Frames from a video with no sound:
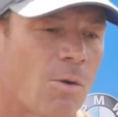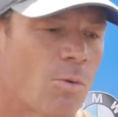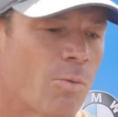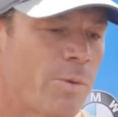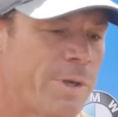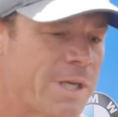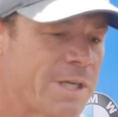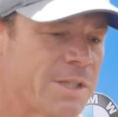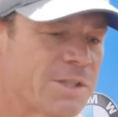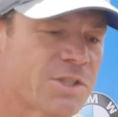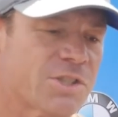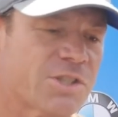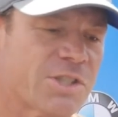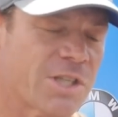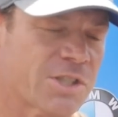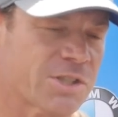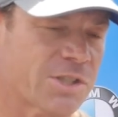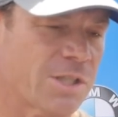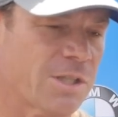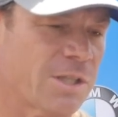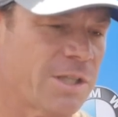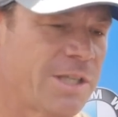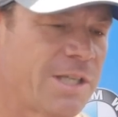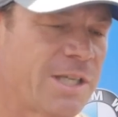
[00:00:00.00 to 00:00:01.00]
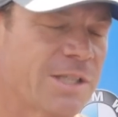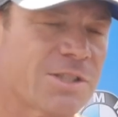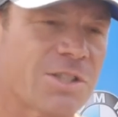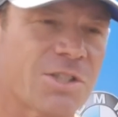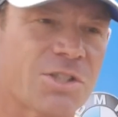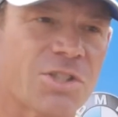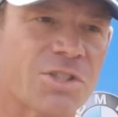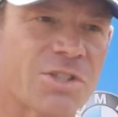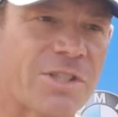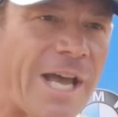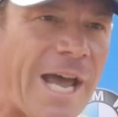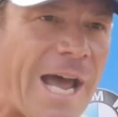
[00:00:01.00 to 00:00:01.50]
We consistently as a
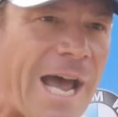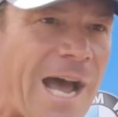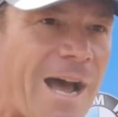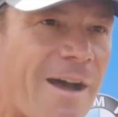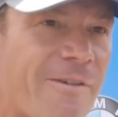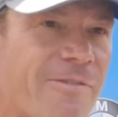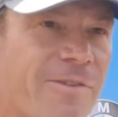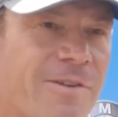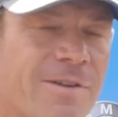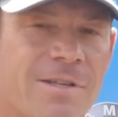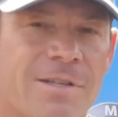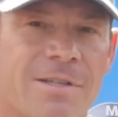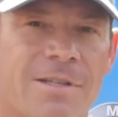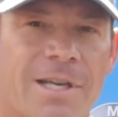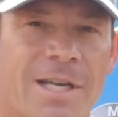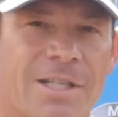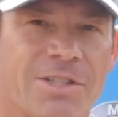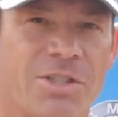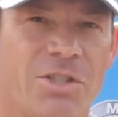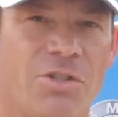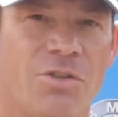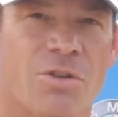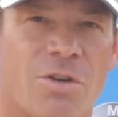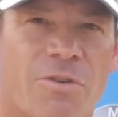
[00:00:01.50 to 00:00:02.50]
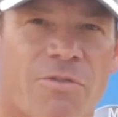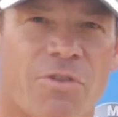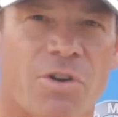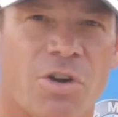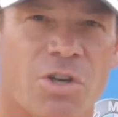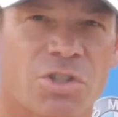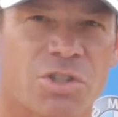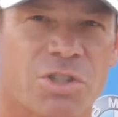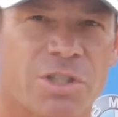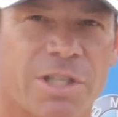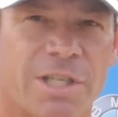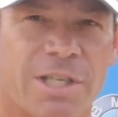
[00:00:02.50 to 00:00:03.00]
staff, as a
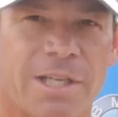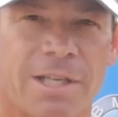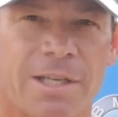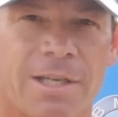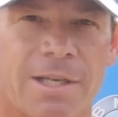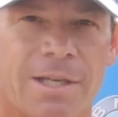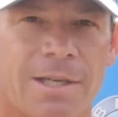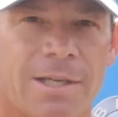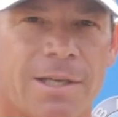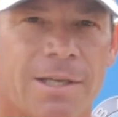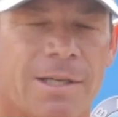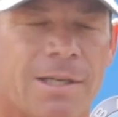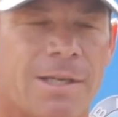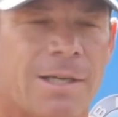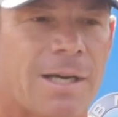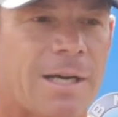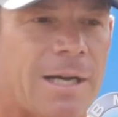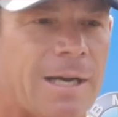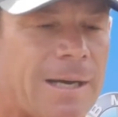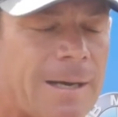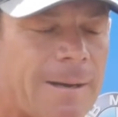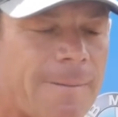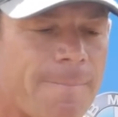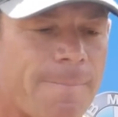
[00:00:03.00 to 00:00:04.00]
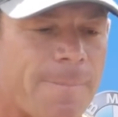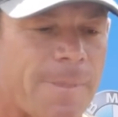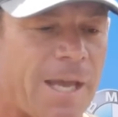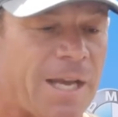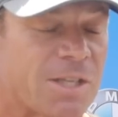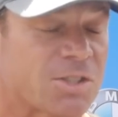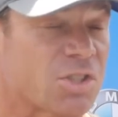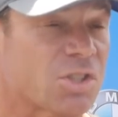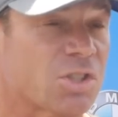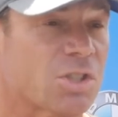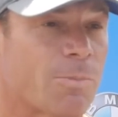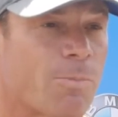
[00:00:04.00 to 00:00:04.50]
university,
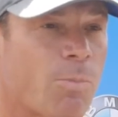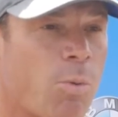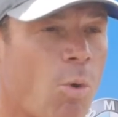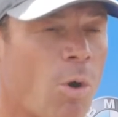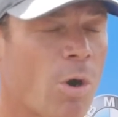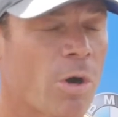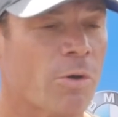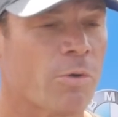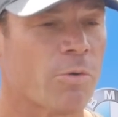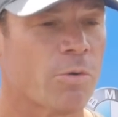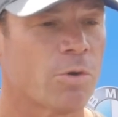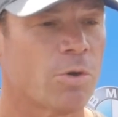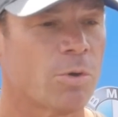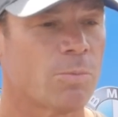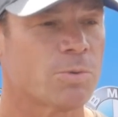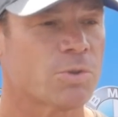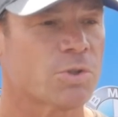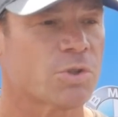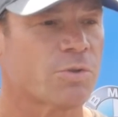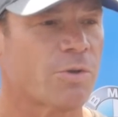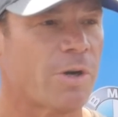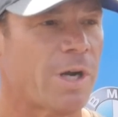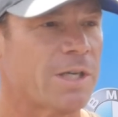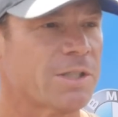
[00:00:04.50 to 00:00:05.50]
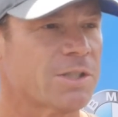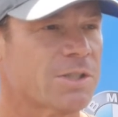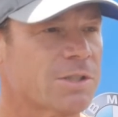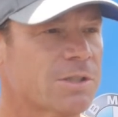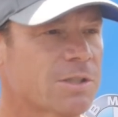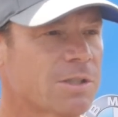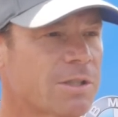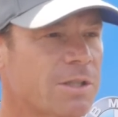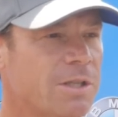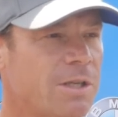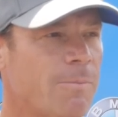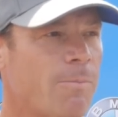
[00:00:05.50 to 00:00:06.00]
as a support group,
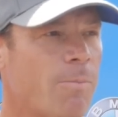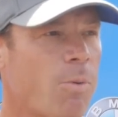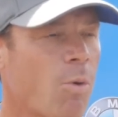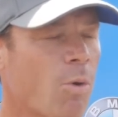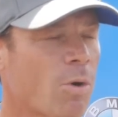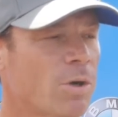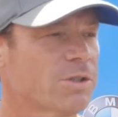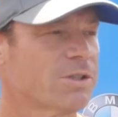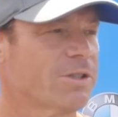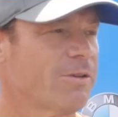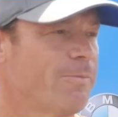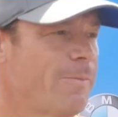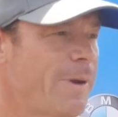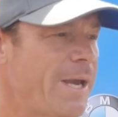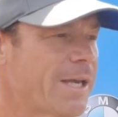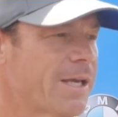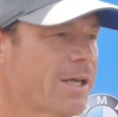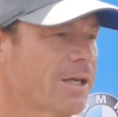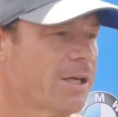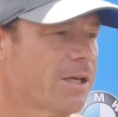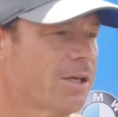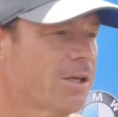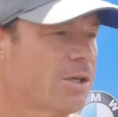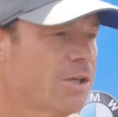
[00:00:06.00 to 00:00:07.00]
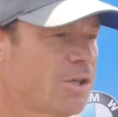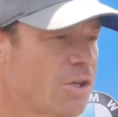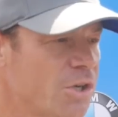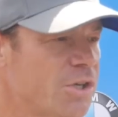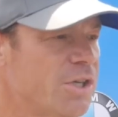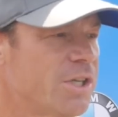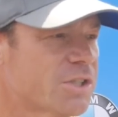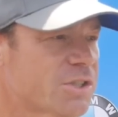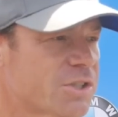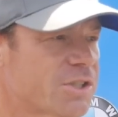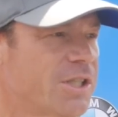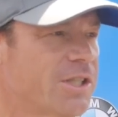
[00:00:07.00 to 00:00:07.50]
stress the importance of making
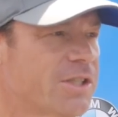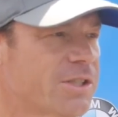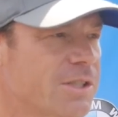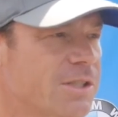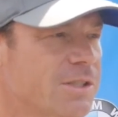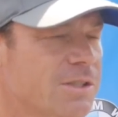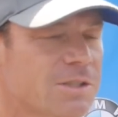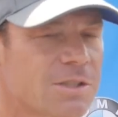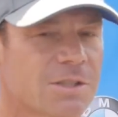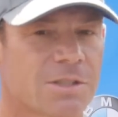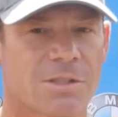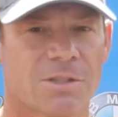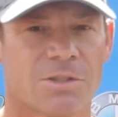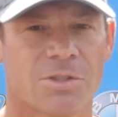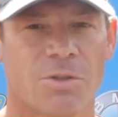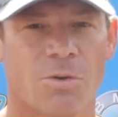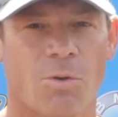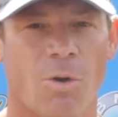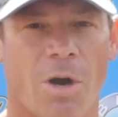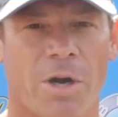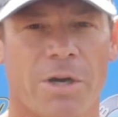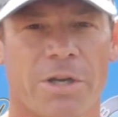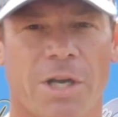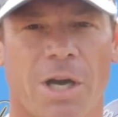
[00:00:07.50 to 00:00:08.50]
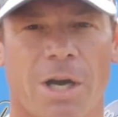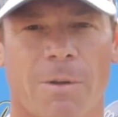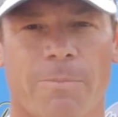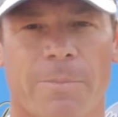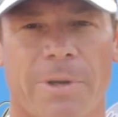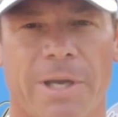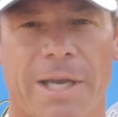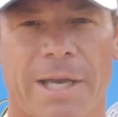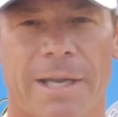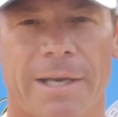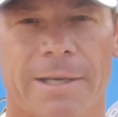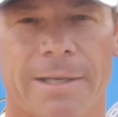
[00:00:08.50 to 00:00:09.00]
good decisions to our young
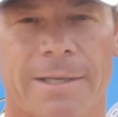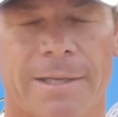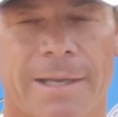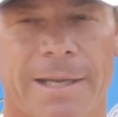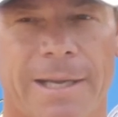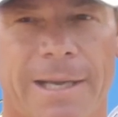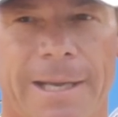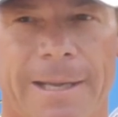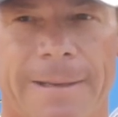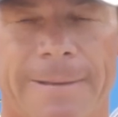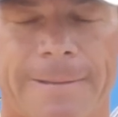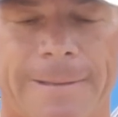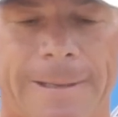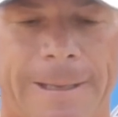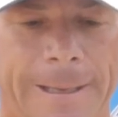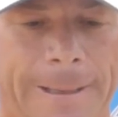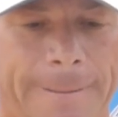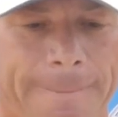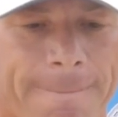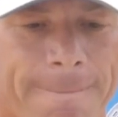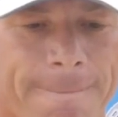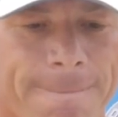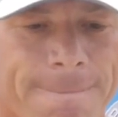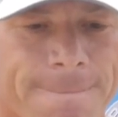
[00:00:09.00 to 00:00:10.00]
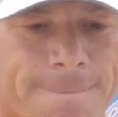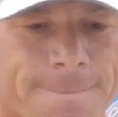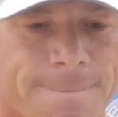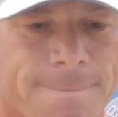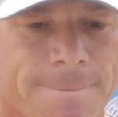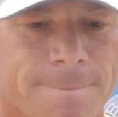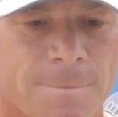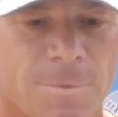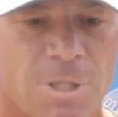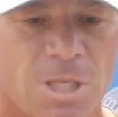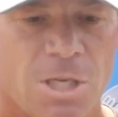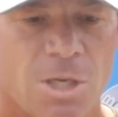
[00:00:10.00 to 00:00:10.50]
men. And
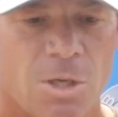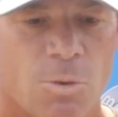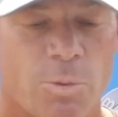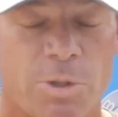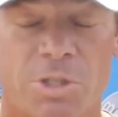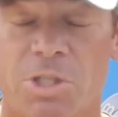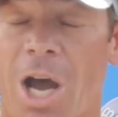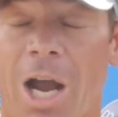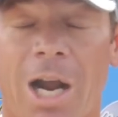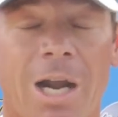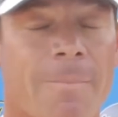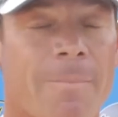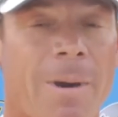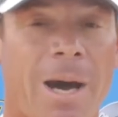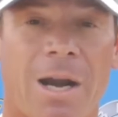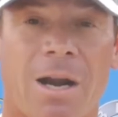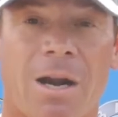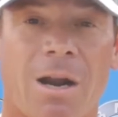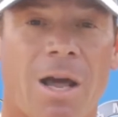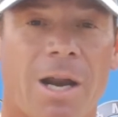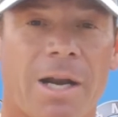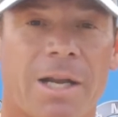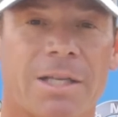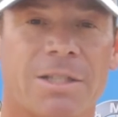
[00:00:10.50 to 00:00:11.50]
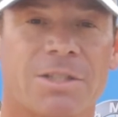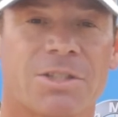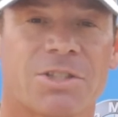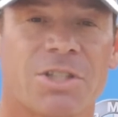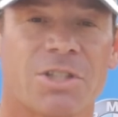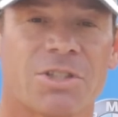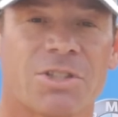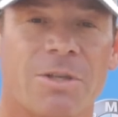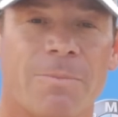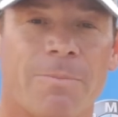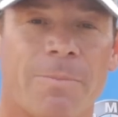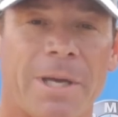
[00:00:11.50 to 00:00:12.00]
we talk about it on a
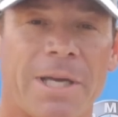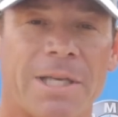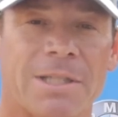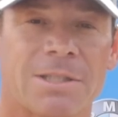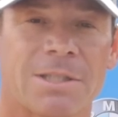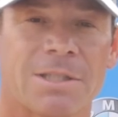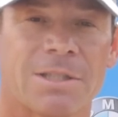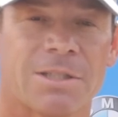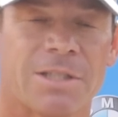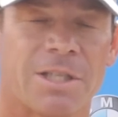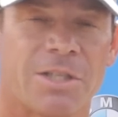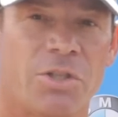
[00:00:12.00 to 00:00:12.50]
consistent basis.